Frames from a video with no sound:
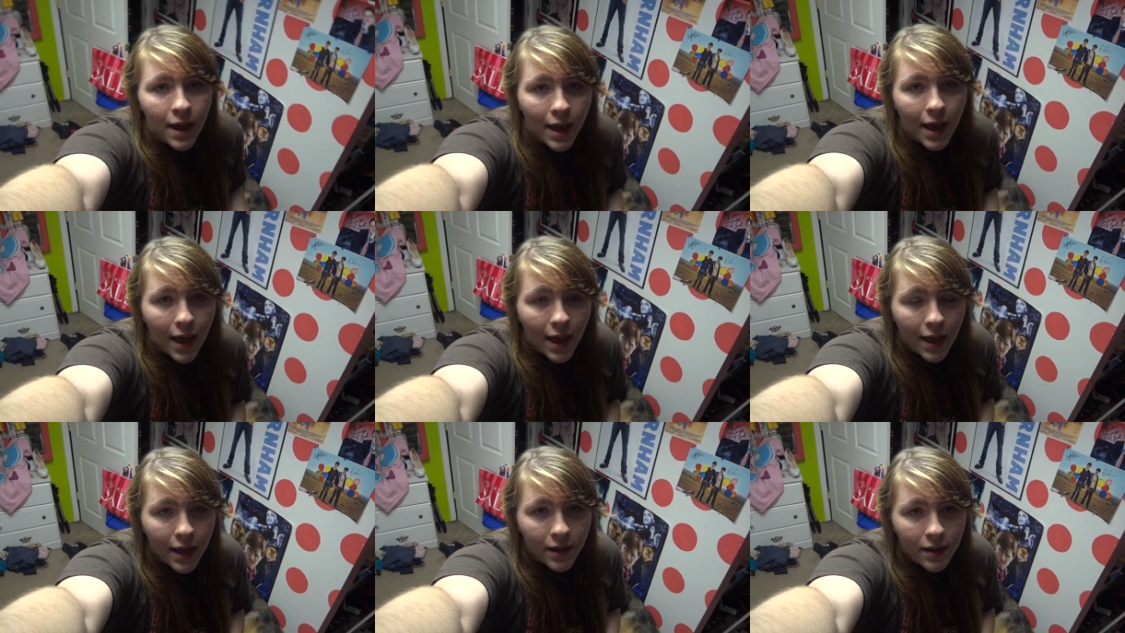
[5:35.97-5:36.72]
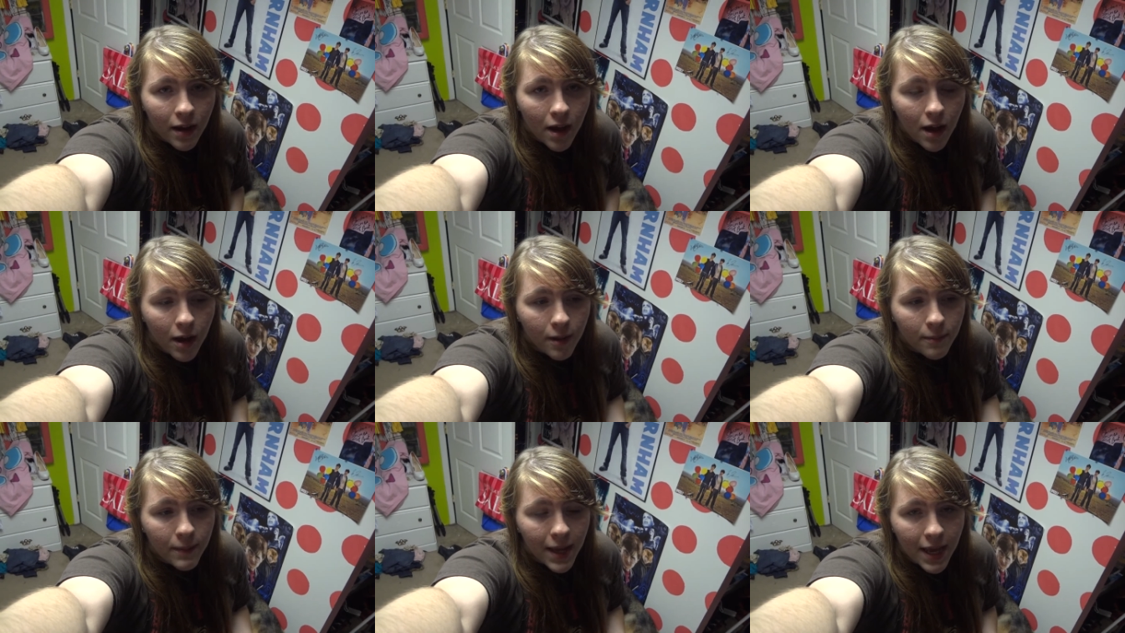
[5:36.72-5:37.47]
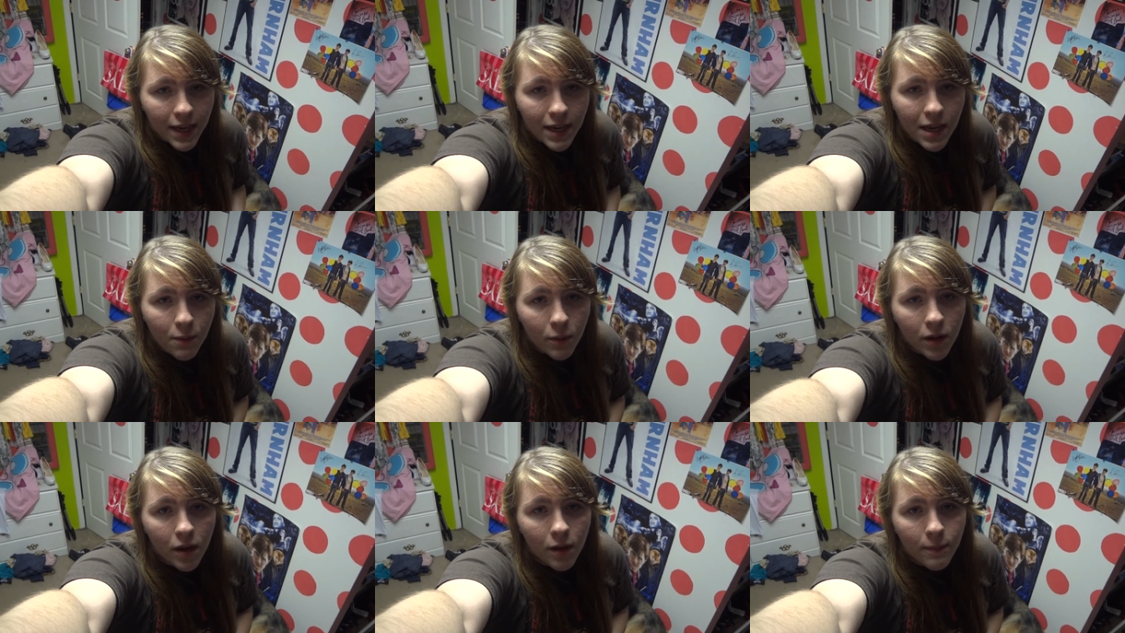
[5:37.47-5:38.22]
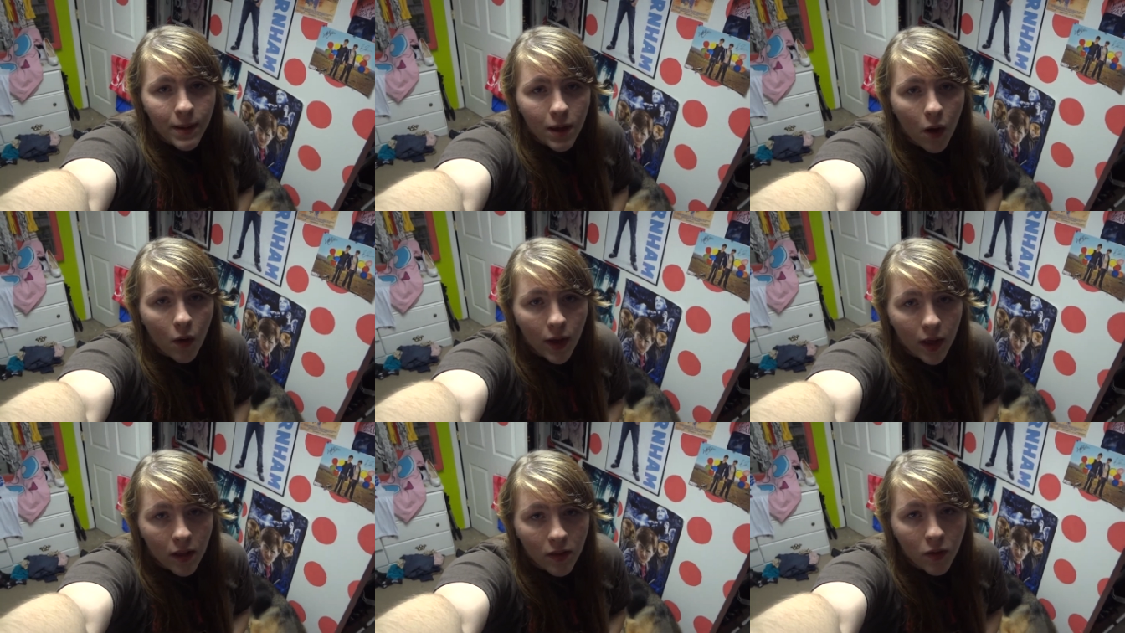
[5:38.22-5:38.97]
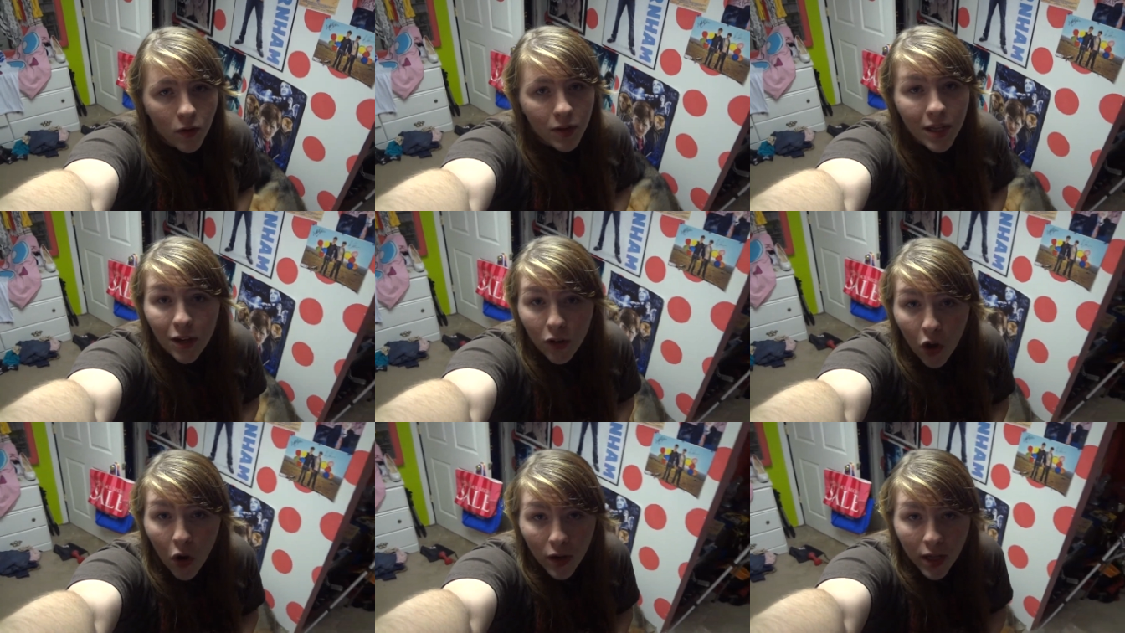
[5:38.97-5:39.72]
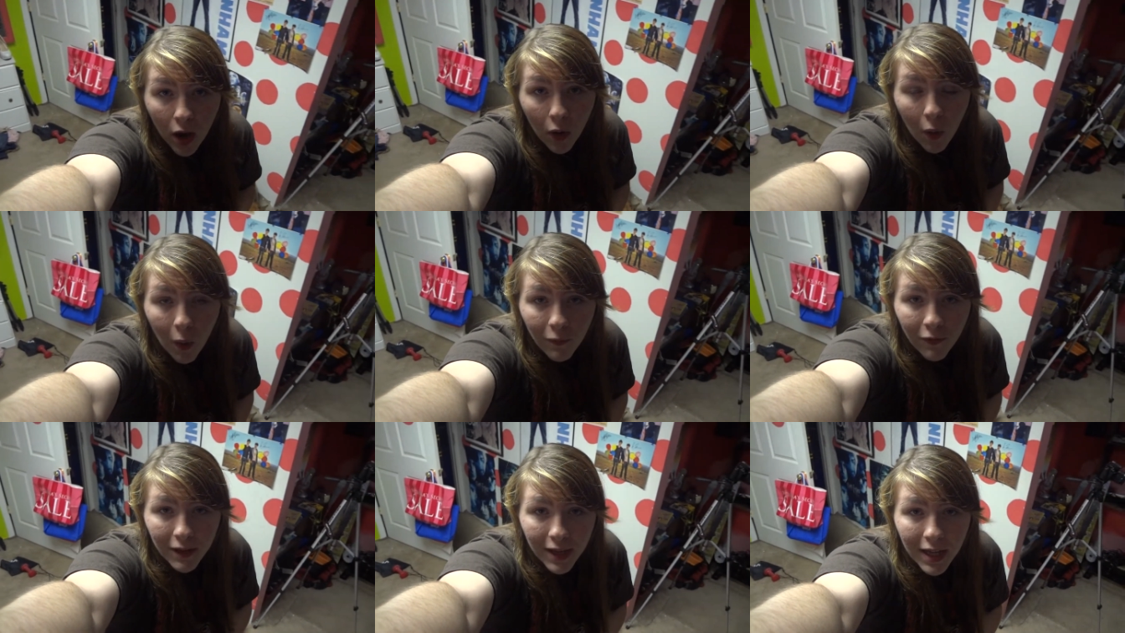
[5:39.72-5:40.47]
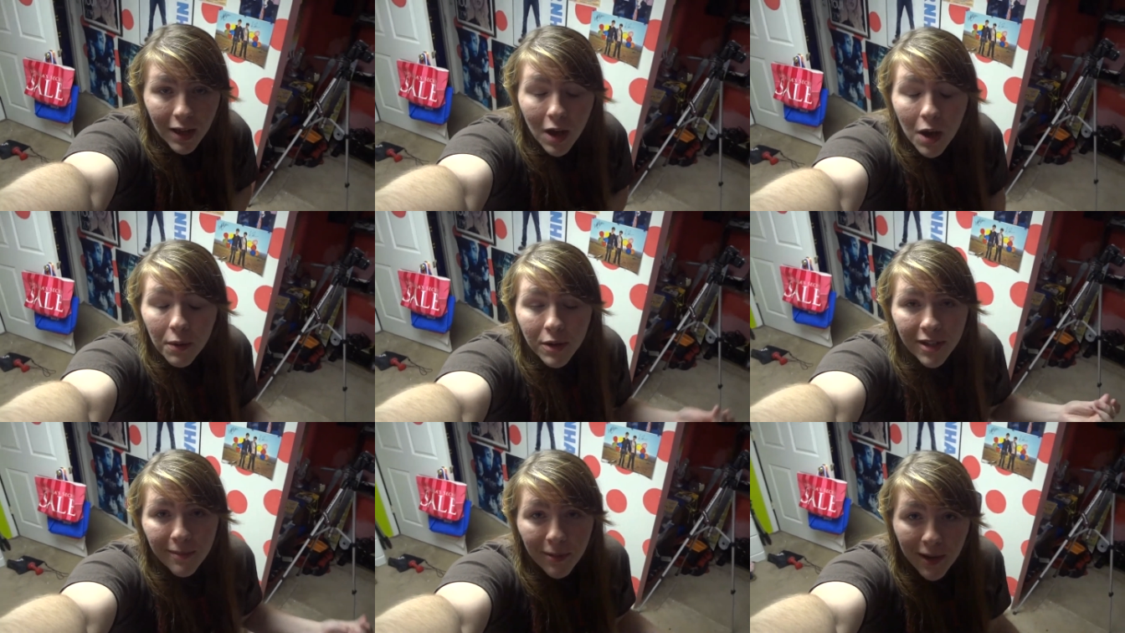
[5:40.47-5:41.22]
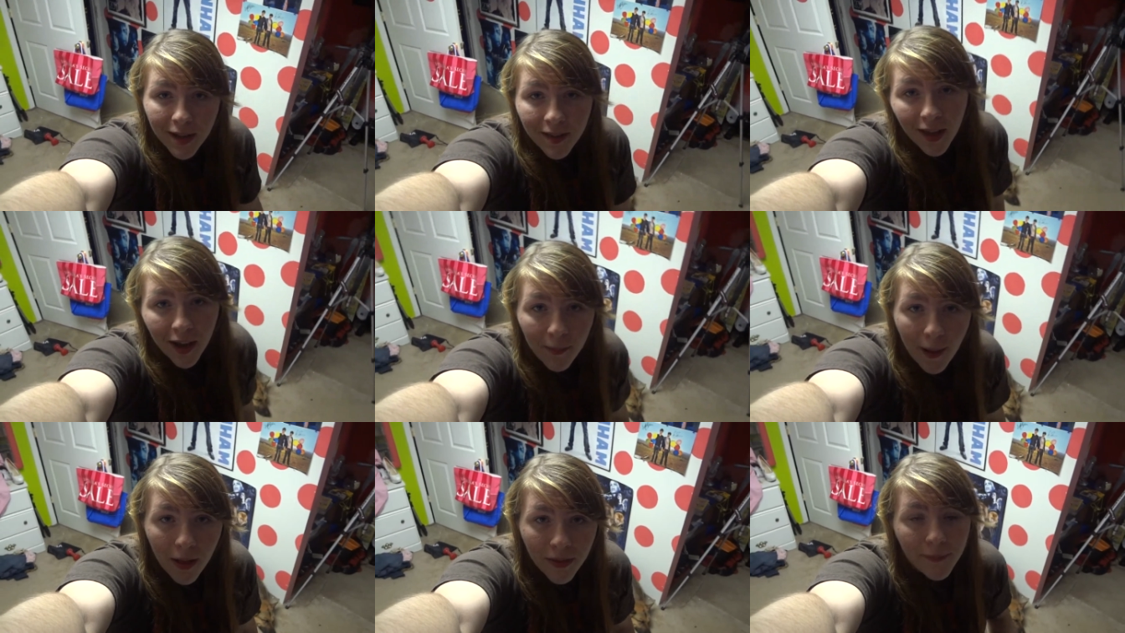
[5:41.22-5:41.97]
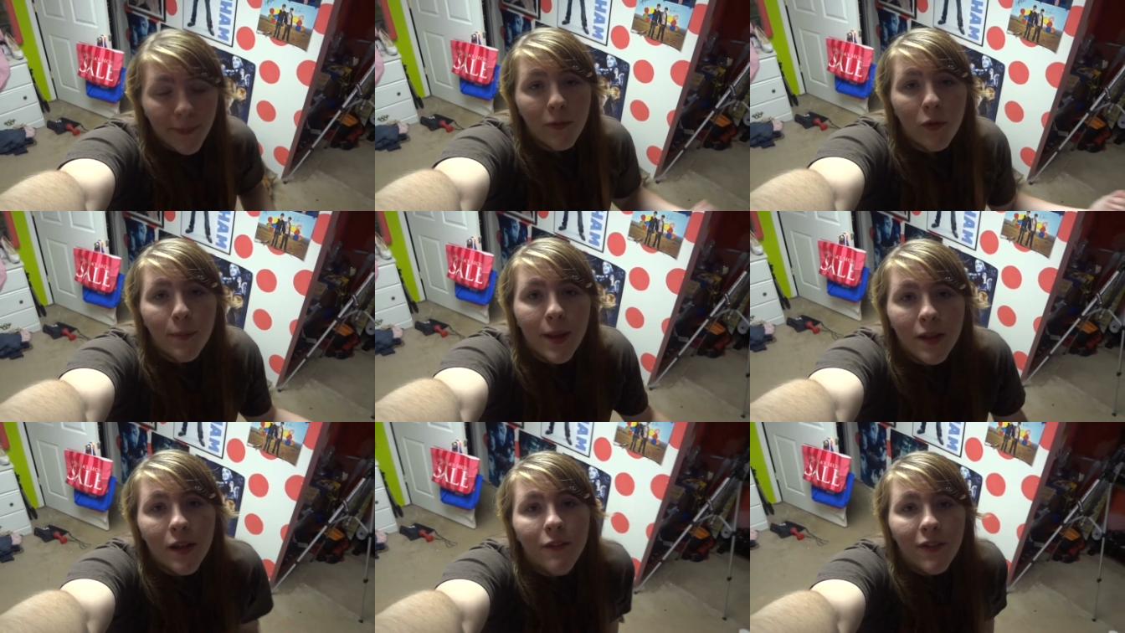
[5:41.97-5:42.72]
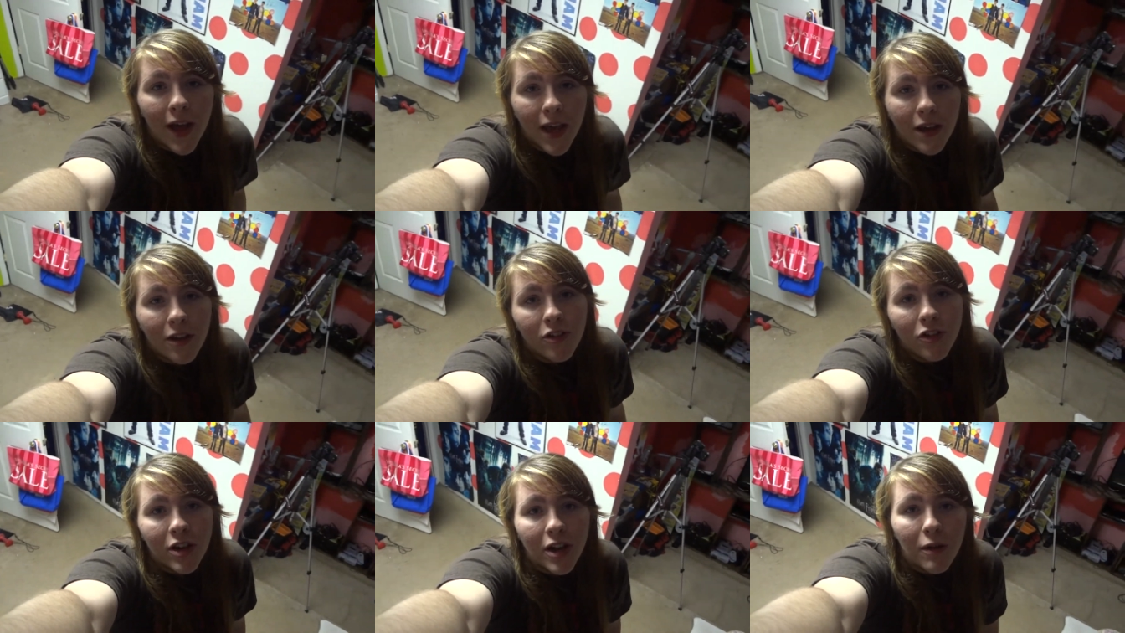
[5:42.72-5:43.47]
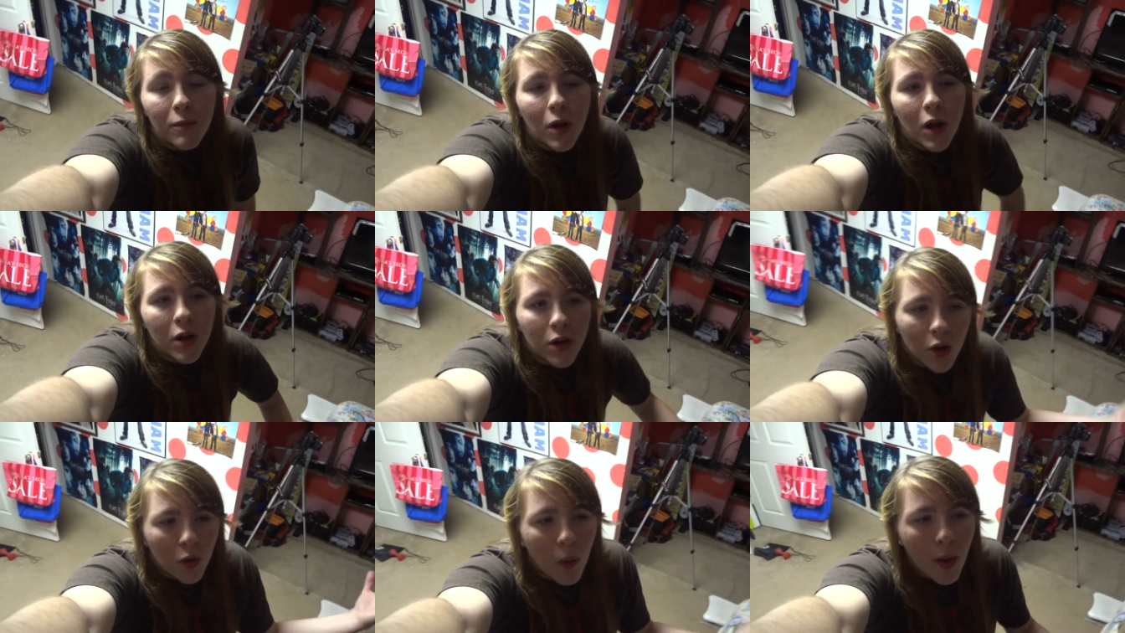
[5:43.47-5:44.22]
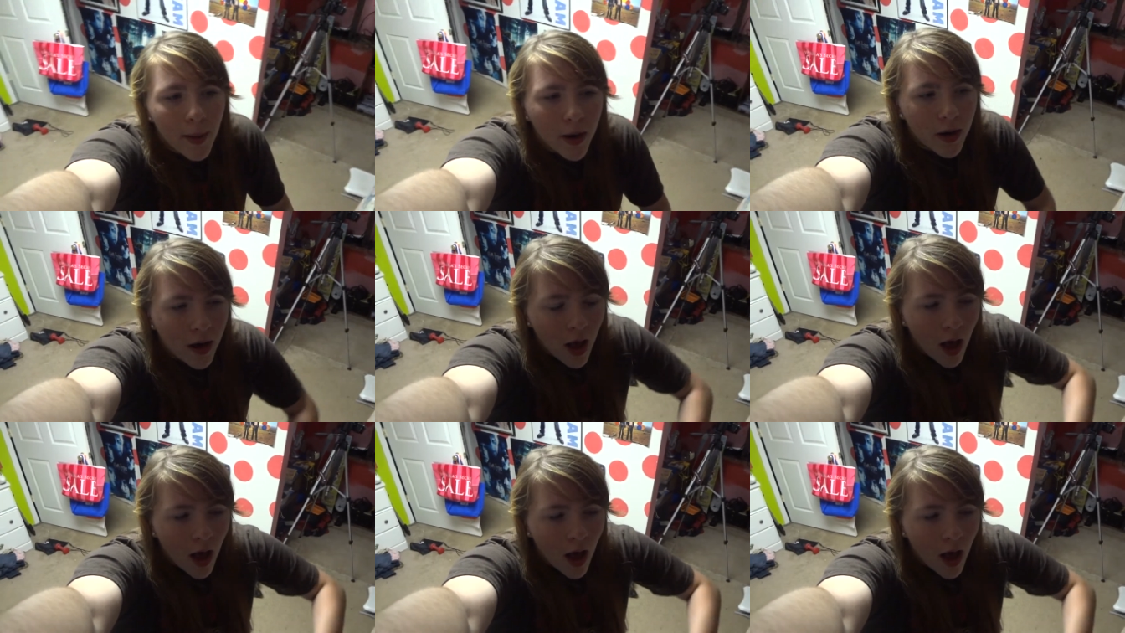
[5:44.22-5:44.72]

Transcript: and um, Andy, we're gonna be going to Little Tokyo, hopefully, which I'm pretty excited about. And then my roommate's gonna fly in, Katrina, and we're all gonna go to Walmart,